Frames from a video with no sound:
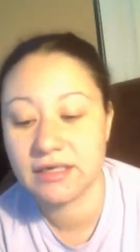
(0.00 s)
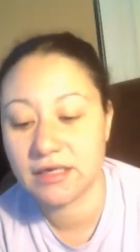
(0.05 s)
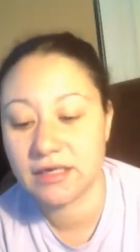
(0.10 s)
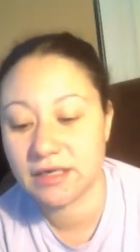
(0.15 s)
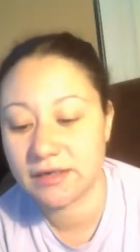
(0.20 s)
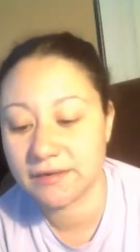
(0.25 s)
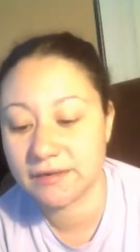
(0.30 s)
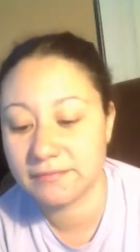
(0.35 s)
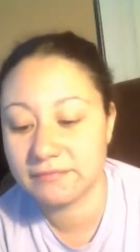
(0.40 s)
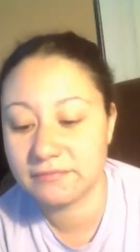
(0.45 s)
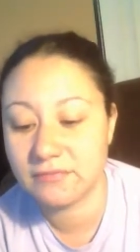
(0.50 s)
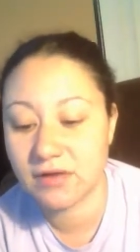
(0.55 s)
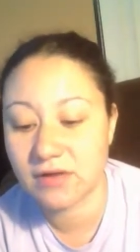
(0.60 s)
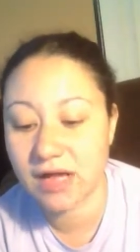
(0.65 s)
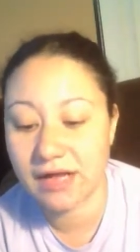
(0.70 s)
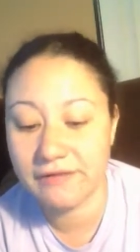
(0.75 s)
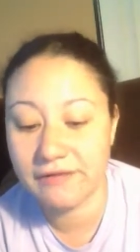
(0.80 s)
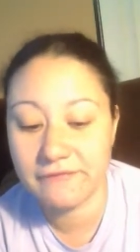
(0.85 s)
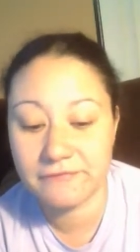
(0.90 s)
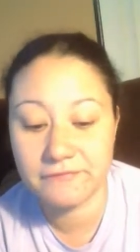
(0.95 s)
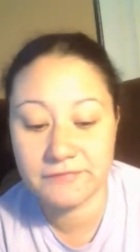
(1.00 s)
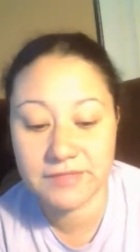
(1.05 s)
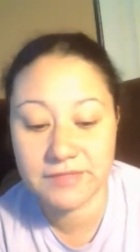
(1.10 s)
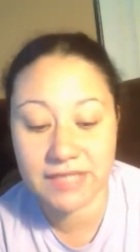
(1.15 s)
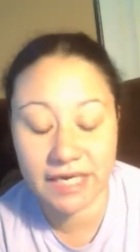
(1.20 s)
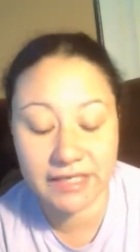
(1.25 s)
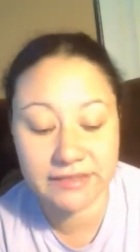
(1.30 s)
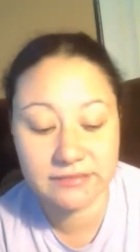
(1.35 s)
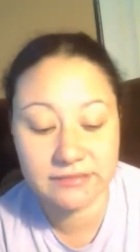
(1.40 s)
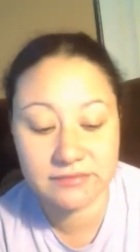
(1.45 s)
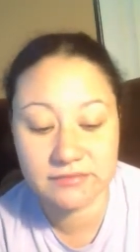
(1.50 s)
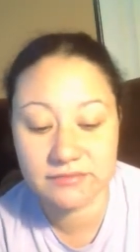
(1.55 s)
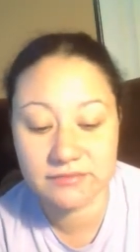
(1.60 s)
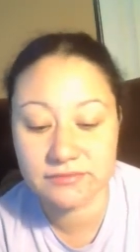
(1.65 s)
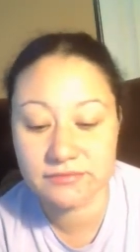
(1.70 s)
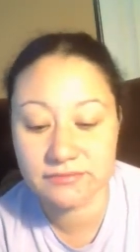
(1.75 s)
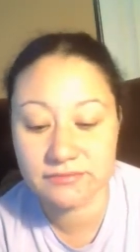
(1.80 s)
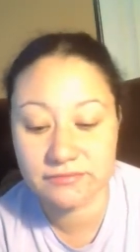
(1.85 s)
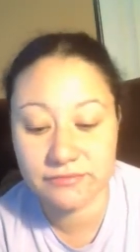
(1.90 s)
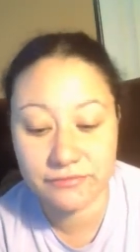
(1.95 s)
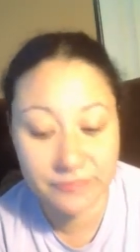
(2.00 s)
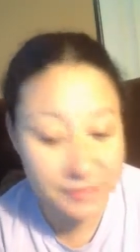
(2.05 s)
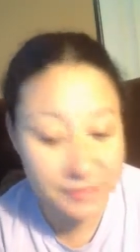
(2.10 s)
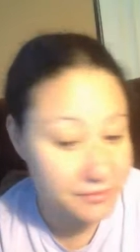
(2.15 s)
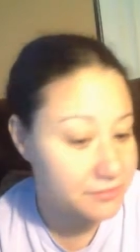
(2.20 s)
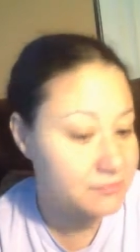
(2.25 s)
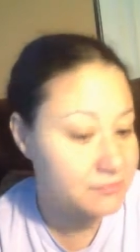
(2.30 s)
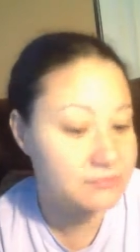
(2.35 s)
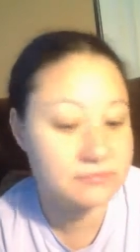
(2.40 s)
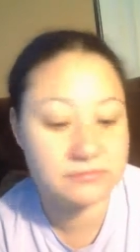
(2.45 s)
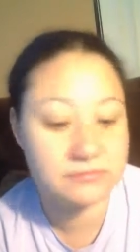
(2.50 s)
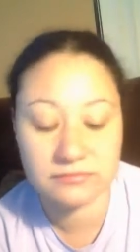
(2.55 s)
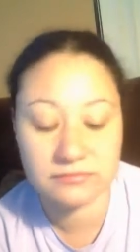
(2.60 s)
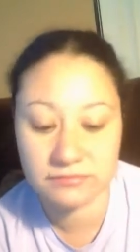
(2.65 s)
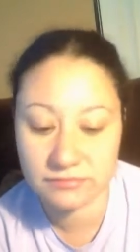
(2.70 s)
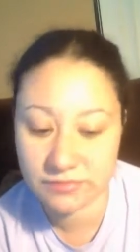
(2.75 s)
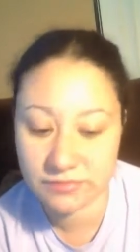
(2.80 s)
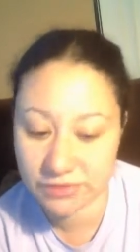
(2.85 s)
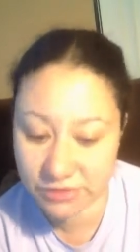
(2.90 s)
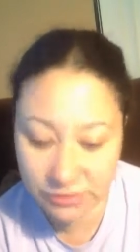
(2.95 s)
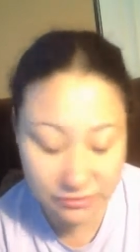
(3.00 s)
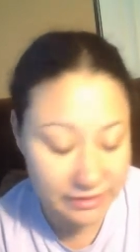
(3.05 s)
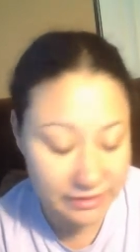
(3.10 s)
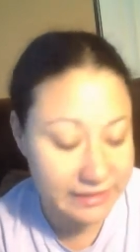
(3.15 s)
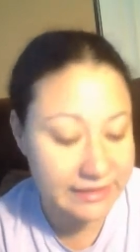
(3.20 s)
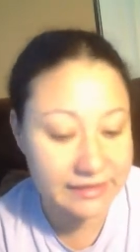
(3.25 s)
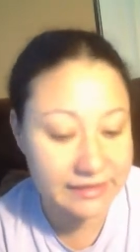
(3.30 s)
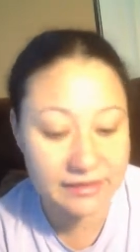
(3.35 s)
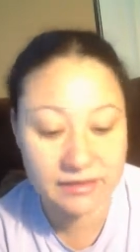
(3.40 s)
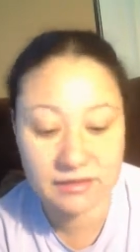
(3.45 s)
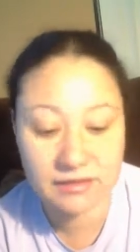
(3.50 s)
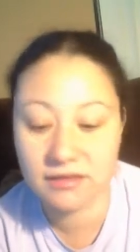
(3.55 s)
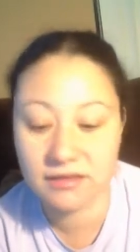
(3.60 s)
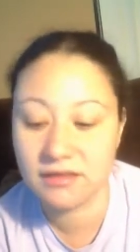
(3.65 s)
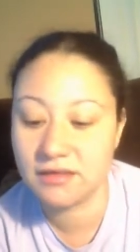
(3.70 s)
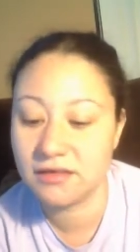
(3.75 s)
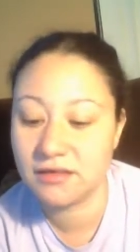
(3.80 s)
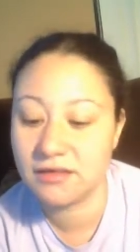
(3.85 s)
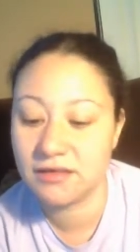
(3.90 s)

Um, I've done film, screen,